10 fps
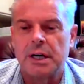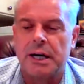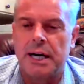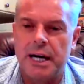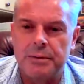
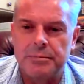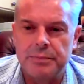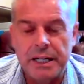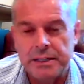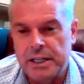
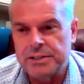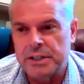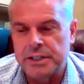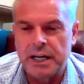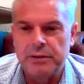That takes it
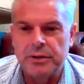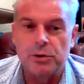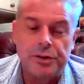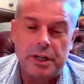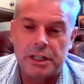down now
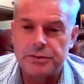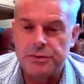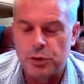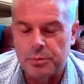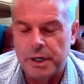over the next
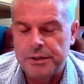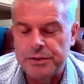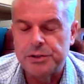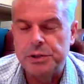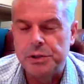4 months
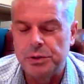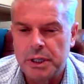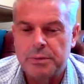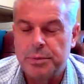to